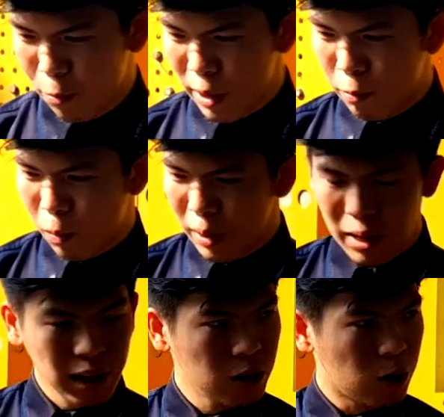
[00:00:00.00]
We have one
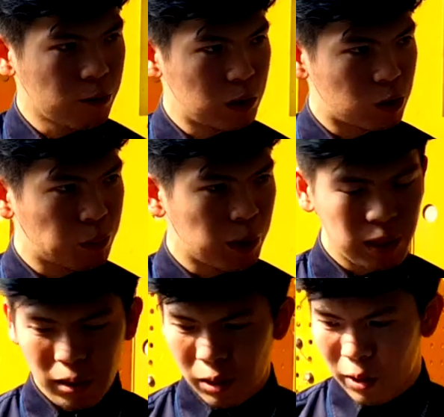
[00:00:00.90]
end of the
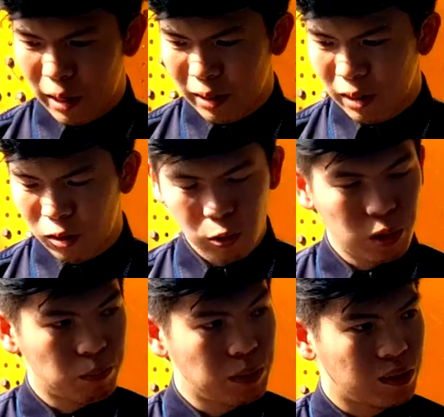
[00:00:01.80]
spoiler connected
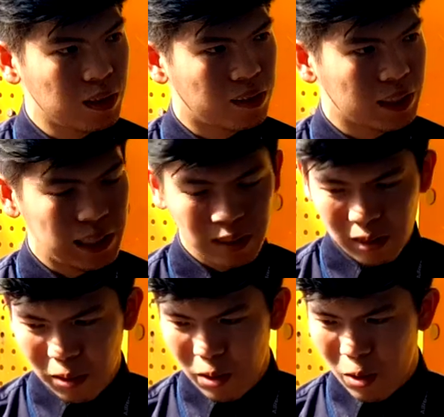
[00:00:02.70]
to a piston
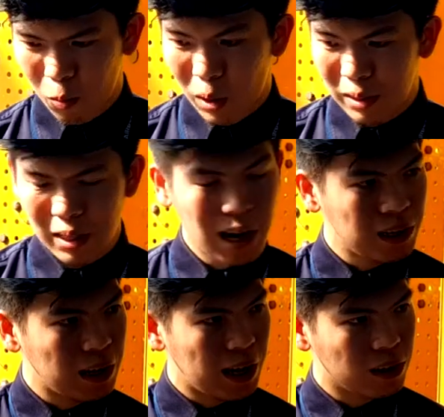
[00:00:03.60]
cylinder, while the
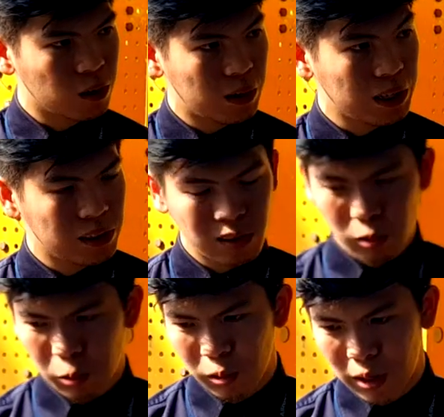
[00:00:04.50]
other end connected
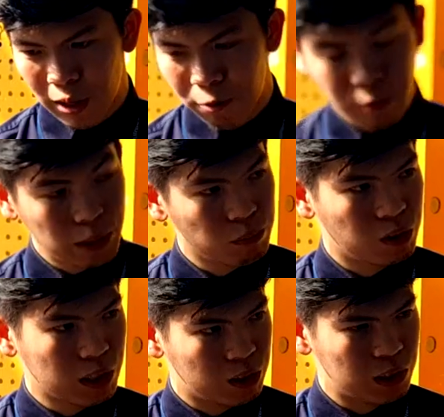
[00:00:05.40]
to the frame
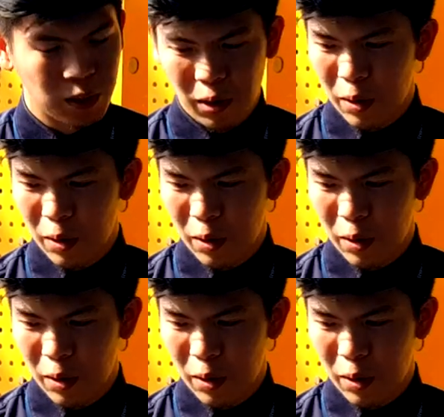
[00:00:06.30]
structure.